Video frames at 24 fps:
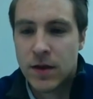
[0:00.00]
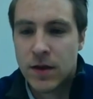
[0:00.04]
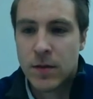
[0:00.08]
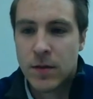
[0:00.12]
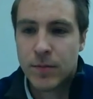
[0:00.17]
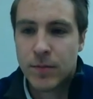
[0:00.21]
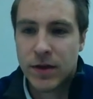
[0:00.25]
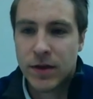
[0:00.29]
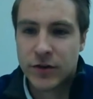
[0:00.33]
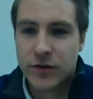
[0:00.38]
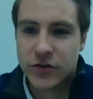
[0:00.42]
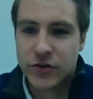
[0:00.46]

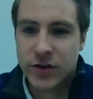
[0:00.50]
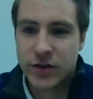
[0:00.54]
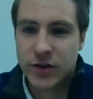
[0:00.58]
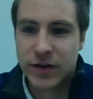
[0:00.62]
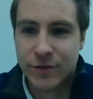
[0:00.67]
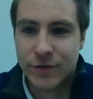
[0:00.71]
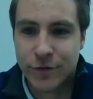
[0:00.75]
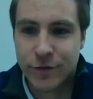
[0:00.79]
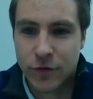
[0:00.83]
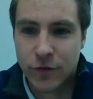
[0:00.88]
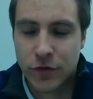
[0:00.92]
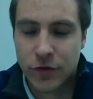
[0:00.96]

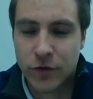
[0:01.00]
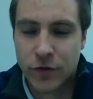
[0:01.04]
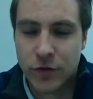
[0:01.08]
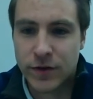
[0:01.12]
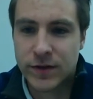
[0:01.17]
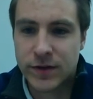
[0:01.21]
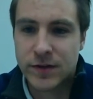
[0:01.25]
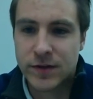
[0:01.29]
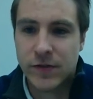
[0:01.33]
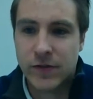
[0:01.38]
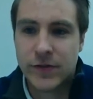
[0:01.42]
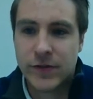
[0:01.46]
penetrating further
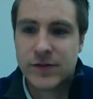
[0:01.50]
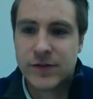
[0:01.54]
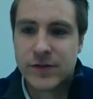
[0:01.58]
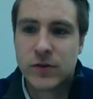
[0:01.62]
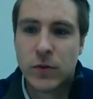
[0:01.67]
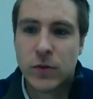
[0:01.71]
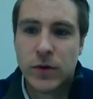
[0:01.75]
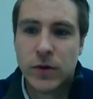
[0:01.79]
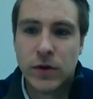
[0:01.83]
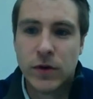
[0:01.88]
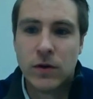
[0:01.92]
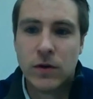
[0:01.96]
into the
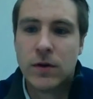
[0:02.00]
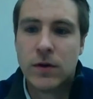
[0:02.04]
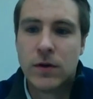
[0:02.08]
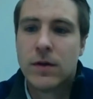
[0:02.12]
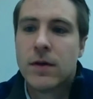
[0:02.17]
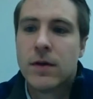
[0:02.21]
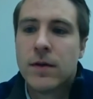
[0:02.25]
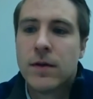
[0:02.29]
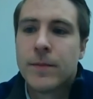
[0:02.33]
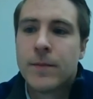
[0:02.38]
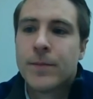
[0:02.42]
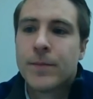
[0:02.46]
soil
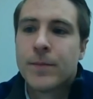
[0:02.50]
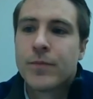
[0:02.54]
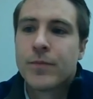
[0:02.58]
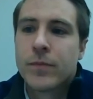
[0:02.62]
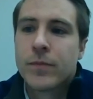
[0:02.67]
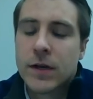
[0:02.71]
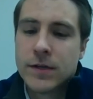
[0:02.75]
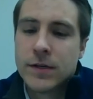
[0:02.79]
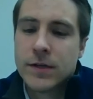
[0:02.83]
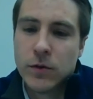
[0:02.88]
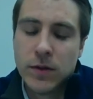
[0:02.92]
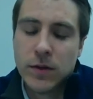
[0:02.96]

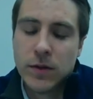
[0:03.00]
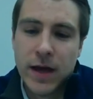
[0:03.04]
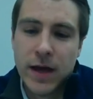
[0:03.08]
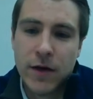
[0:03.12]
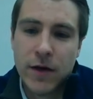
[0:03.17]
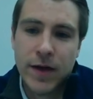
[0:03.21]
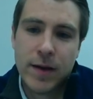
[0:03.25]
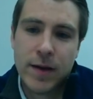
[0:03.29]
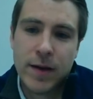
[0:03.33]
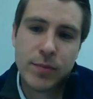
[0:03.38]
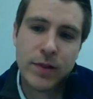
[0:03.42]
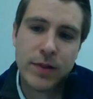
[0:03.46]
to allow
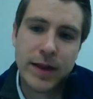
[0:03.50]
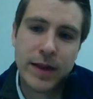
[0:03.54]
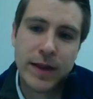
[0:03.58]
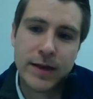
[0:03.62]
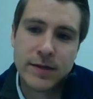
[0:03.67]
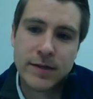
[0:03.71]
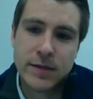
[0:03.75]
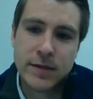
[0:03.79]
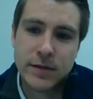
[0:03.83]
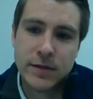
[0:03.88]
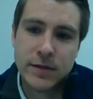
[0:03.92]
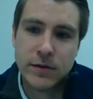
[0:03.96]
that
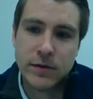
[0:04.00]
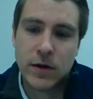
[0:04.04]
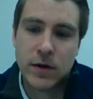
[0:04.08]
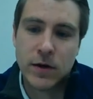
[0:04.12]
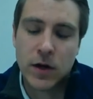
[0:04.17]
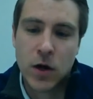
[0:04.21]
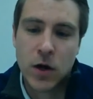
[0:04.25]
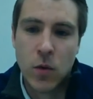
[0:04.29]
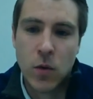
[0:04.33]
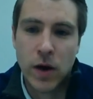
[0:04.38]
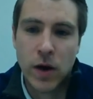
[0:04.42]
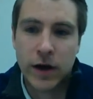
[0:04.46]
plant to
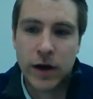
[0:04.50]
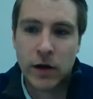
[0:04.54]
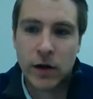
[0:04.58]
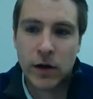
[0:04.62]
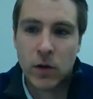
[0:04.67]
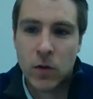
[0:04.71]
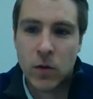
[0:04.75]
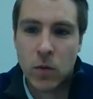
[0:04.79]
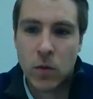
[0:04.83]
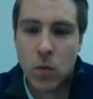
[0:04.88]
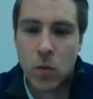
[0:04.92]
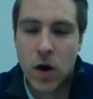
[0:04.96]
acquire
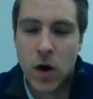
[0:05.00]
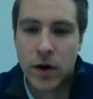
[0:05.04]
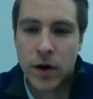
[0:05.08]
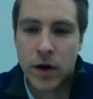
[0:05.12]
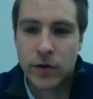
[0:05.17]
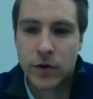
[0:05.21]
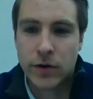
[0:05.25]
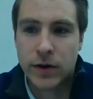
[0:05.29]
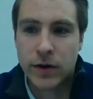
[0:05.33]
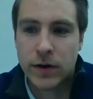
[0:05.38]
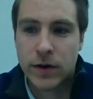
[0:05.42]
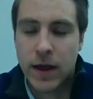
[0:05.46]

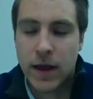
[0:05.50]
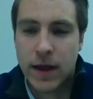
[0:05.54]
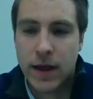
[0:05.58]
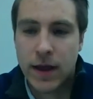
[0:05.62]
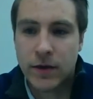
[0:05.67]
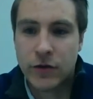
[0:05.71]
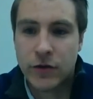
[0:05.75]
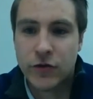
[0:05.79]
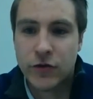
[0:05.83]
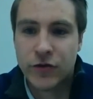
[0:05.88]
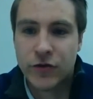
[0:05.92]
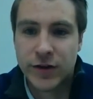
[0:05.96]
water and
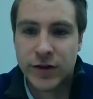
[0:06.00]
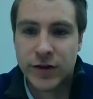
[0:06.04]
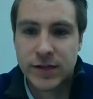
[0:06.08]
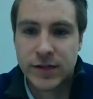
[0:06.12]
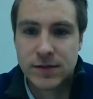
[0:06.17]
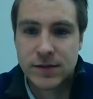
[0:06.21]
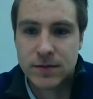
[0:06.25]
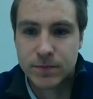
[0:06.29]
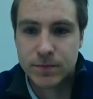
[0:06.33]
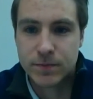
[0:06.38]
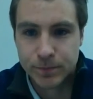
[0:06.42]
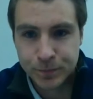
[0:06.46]

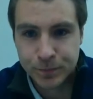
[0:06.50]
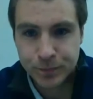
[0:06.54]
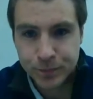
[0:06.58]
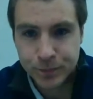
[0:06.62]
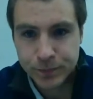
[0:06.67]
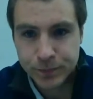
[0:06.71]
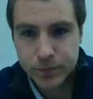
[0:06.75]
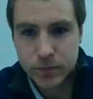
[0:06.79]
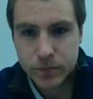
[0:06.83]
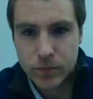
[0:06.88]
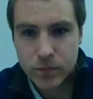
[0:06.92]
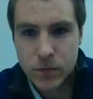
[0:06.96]
nutrients.
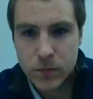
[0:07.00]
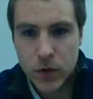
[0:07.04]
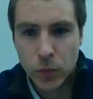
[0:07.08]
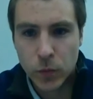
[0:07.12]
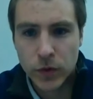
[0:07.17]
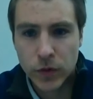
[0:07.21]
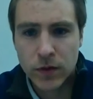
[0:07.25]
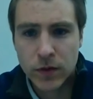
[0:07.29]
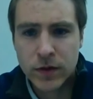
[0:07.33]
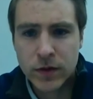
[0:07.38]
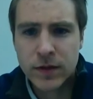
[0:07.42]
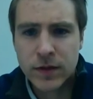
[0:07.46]

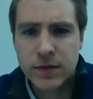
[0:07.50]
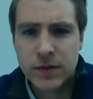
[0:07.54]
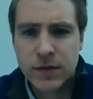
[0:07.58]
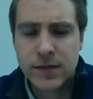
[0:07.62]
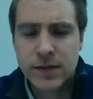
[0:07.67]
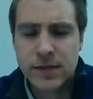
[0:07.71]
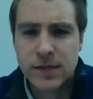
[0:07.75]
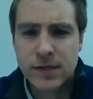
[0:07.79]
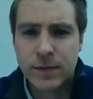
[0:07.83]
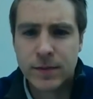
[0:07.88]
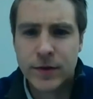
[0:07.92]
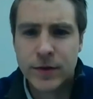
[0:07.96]
We look at
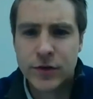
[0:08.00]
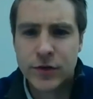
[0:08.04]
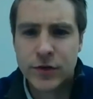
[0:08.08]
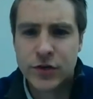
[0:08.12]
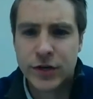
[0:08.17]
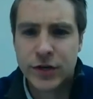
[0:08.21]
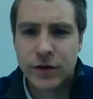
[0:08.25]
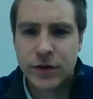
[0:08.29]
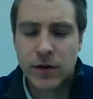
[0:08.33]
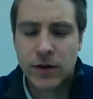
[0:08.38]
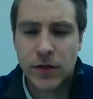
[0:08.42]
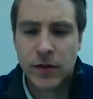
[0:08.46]
this image
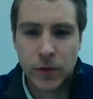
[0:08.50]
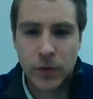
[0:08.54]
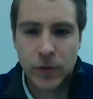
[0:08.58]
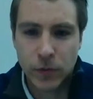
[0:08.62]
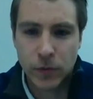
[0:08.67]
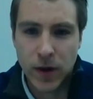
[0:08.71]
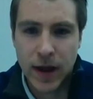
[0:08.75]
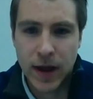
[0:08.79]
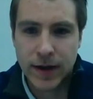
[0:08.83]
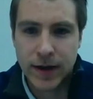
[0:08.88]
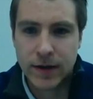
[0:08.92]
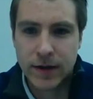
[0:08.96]
here on the
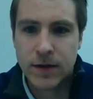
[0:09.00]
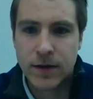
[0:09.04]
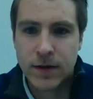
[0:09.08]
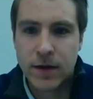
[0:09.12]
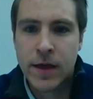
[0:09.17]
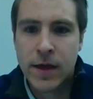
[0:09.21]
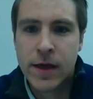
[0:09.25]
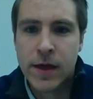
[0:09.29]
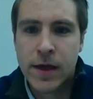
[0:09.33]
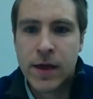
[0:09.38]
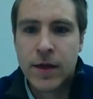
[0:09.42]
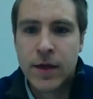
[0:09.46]
right.
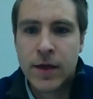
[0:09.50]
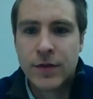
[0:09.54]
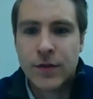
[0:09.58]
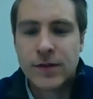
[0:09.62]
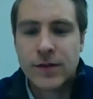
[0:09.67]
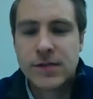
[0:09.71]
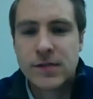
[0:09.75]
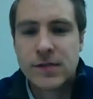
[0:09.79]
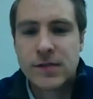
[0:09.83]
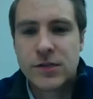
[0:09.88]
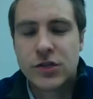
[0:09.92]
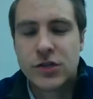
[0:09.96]

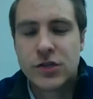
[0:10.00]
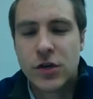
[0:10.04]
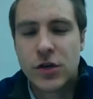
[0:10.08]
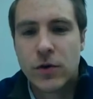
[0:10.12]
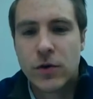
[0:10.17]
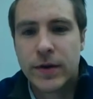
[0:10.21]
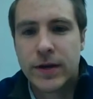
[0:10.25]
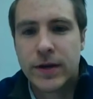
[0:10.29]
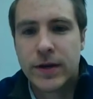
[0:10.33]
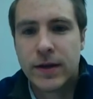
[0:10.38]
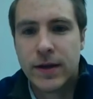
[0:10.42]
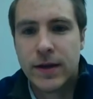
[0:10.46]
This is
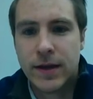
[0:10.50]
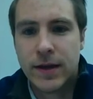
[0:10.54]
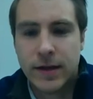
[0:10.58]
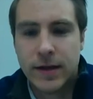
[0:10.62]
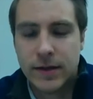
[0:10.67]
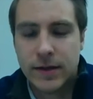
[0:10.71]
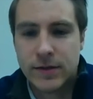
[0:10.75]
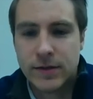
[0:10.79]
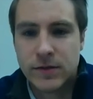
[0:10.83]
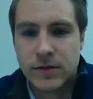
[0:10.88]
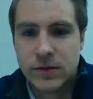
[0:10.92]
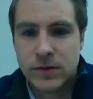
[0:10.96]
showing
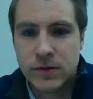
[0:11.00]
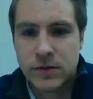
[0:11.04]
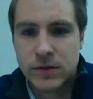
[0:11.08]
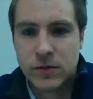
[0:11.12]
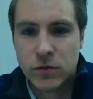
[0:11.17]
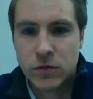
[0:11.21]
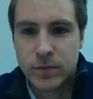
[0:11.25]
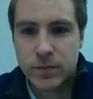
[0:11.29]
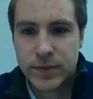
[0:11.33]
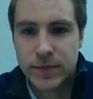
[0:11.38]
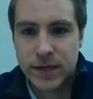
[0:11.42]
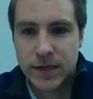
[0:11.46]
a
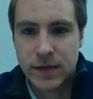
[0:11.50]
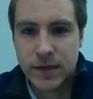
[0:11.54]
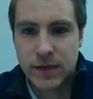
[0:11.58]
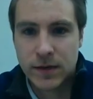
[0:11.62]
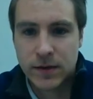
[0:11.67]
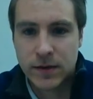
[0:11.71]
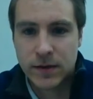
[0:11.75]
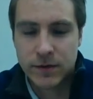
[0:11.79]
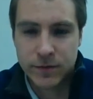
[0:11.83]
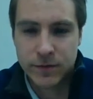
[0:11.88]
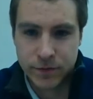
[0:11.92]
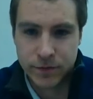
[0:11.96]
zoomed
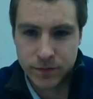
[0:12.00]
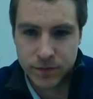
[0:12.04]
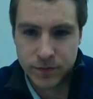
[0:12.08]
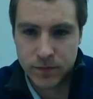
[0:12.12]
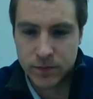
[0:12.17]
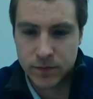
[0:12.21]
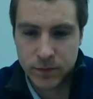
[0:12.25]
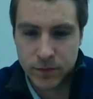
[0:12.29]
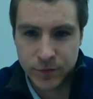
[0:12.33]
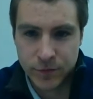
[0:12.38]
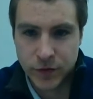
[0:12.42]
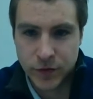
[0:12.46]
in
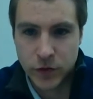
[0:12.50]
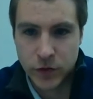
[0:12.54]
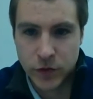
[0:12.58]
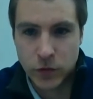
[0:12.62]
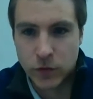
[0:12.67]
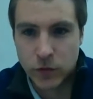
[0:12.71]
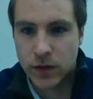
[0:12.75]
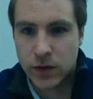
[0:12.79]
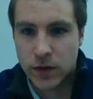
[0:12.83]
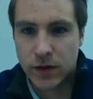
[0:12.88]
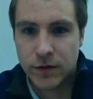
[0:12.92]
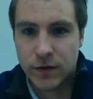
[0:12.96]

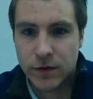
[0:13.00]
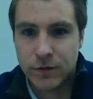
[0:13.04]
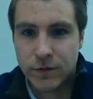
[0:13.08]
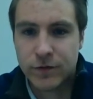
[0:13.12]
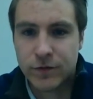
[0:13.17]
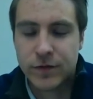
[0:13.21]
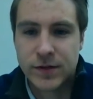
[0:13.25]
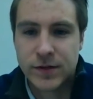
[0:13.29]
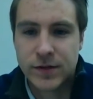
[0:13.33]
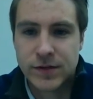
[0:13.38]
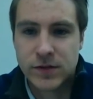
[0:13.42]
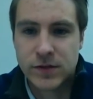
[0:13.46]
view
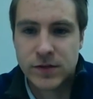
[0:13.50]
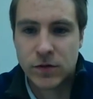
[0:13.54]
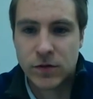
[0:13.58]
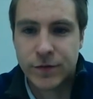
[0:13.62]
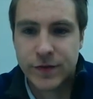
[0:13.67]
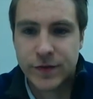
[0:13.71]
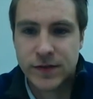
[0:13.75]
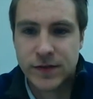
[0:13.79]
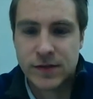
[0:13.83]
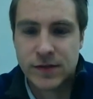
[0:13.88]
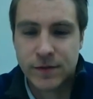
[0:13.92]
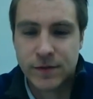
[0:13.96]
of the
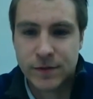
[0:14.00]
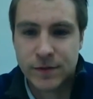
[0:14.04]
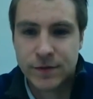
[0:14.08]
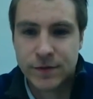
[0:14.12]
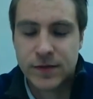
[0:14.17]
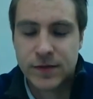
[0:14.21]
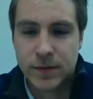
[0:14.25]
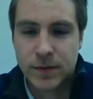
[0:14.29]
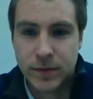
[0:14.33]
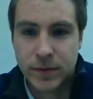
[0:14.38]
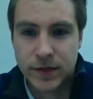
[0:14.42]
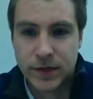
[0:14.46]
surface of
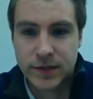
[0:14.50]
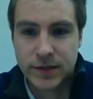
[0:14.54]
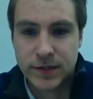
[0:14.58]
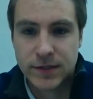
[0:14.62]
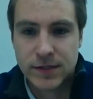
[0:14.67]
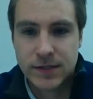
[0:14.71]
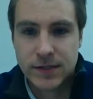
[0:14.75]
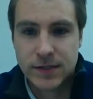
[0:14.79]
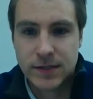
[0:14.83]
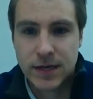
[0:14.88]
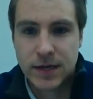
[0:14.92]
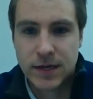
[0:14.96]
somebody's
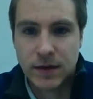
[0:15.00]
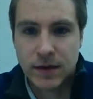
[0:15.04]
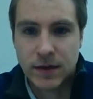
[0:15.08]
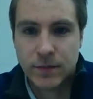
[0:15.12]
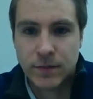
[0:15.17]
skin.